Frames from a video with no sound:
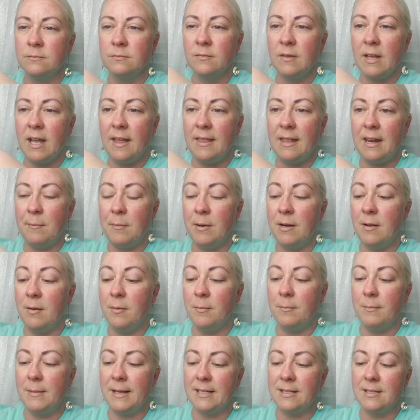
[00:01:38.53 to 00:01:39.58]
And then I'm going
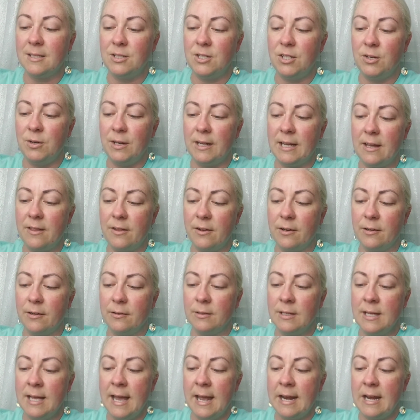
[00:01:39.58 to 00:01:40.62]
to mix the two together.
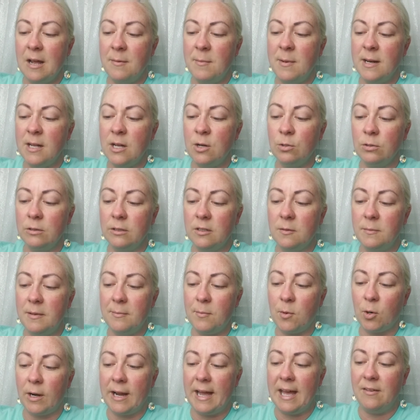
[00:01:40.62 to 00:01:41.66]
I'm going to go a little bit
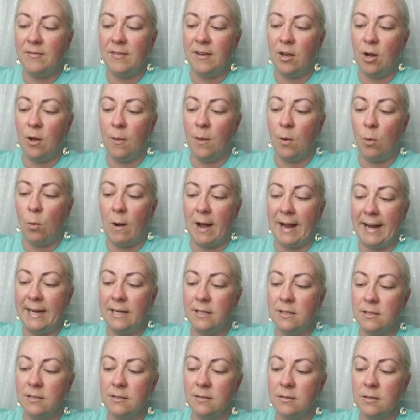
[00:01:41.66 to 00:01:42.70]
more heavy on the white.
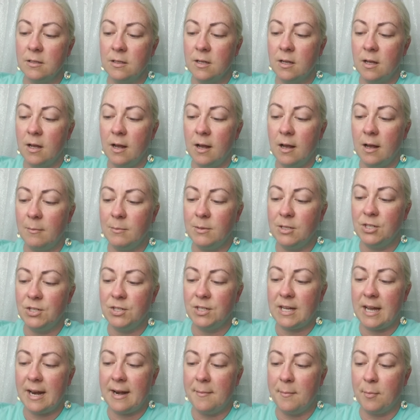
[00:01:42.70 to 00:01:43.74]
Just
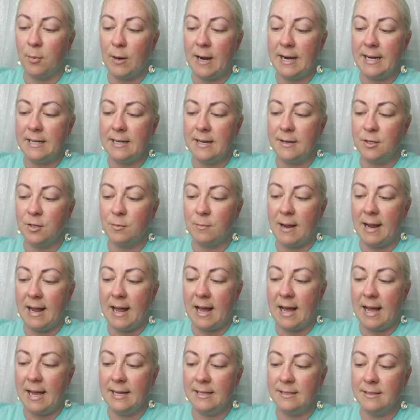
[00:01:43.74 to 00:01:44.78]
to kind of brighten under my
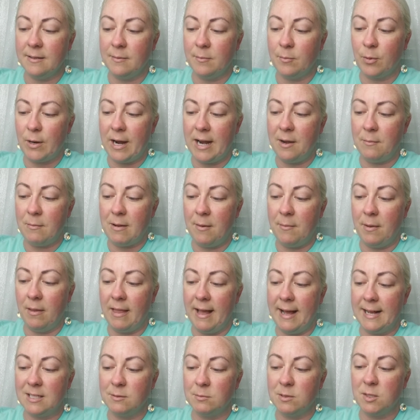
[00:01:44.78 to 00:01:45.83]
eyes and brighten my
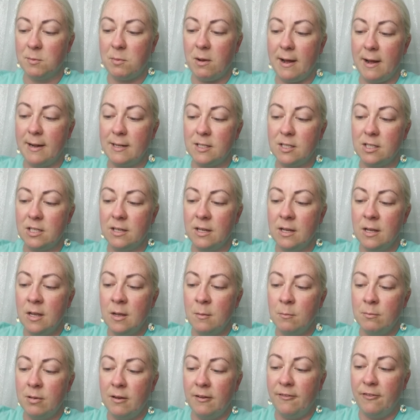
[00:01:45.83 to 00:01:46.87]
melasma spots
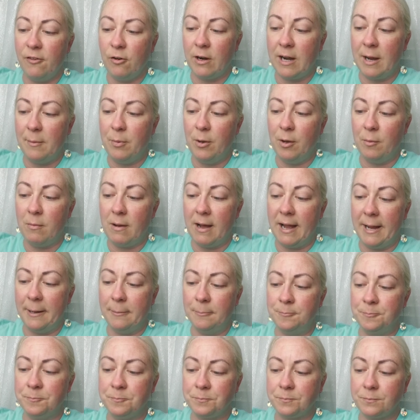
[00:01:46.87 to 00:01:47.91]
before I put my
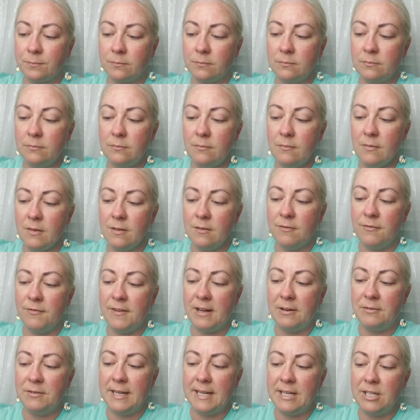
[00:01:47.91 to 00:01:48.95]

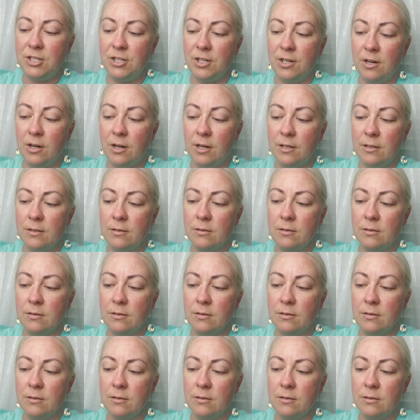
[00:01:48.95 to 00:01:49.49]
foundation on.